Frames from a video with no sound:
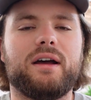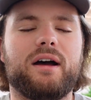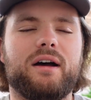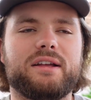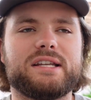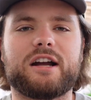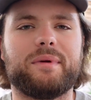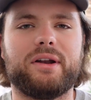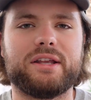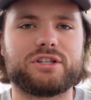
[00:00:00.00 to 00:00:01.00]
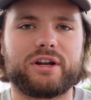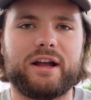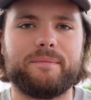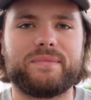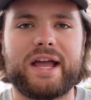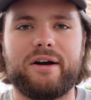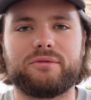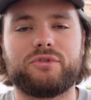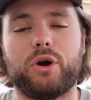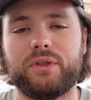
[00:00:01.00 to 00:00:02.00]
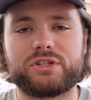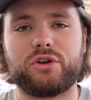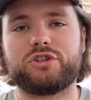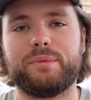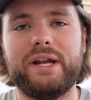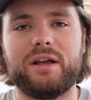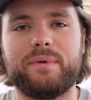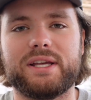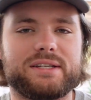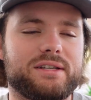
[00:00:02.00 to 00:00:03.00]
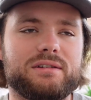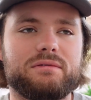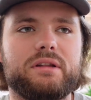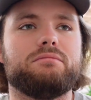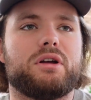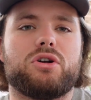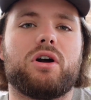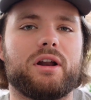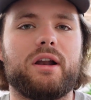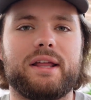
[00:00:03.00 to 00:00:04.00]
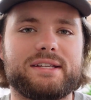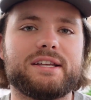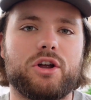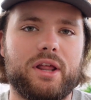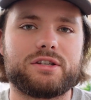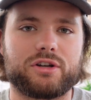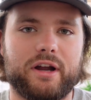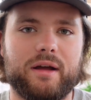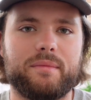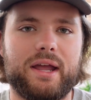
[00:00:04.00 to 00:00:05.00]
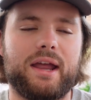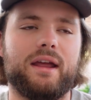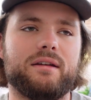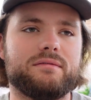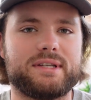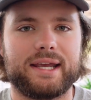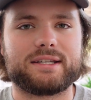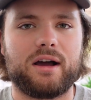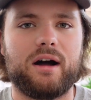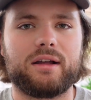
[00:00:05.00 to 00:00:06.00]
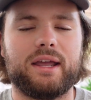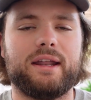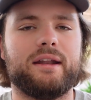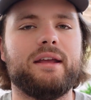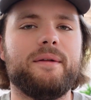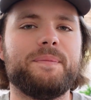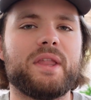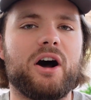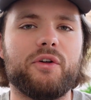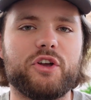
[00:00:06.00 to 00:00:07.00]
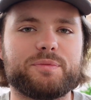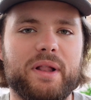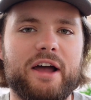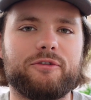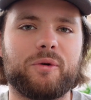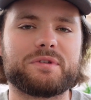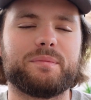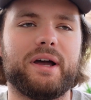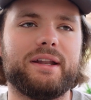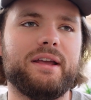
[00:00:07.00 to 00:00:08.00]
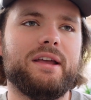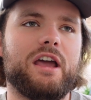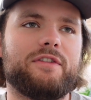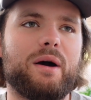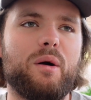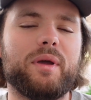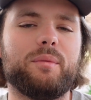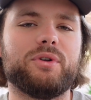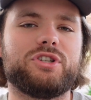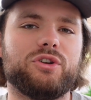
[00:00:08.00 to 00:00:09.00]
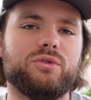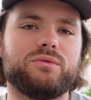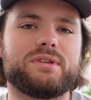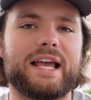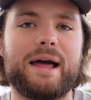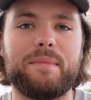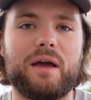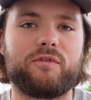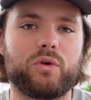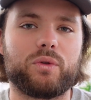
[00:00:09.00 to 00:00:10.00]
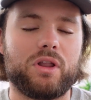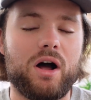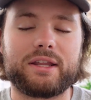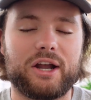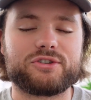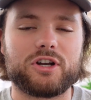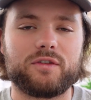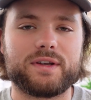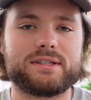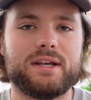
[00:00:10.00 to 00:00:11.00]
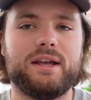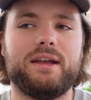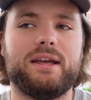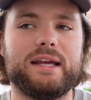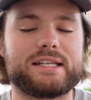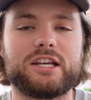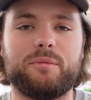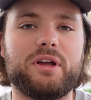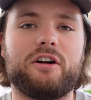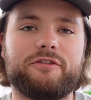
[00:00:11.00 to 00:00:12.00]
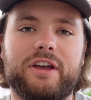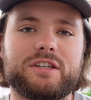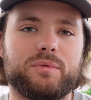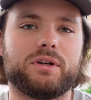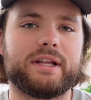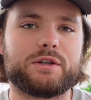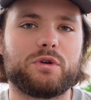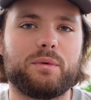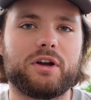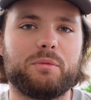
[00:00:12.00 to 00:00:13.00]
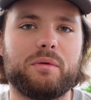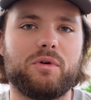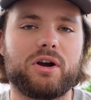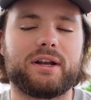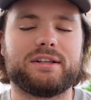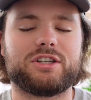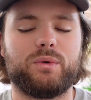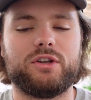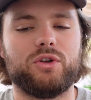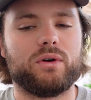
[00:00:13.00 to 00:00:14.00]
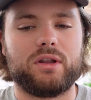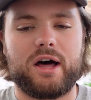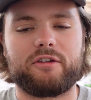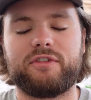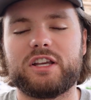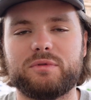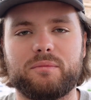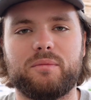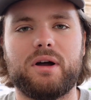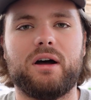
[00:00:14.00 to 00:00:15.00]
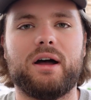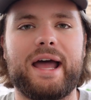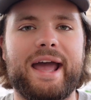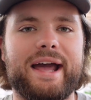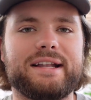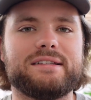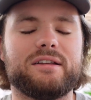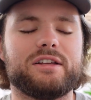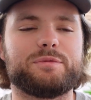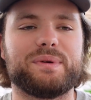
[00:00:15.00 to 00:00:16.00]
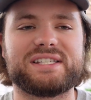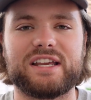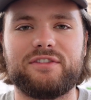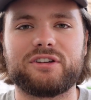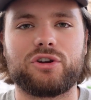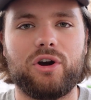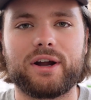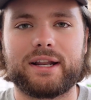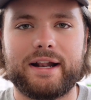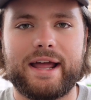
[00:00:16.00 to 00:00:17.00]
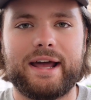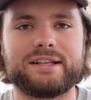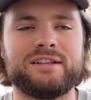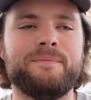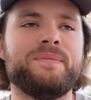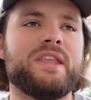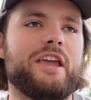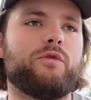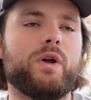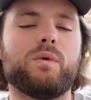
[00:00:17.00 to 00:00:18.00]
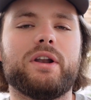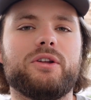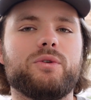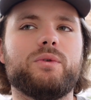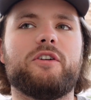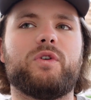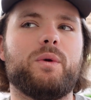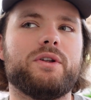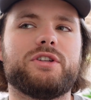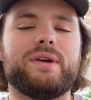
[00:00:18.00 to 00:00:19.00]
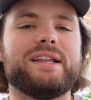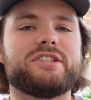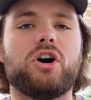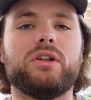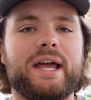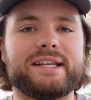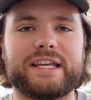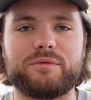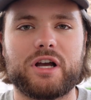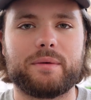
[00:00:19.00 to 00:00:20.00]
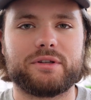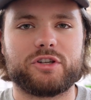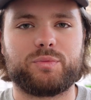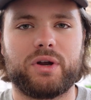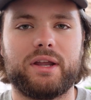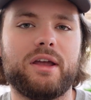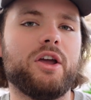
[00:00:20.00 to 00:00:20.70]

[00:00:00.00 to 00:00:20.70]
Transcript: uh, it's not going to be on Instagram. Now, growing the social media business, my target audience is on Instagram and TikTok and all those platforms. But if I want people to sign me up for lawn care service, it's going to be off Facebook. That's where we're going to be marketing. So we do a lot of Facebook uh, ads, uh, specific targeted ads. If we want to, if we want to install landscape jobs in the spring,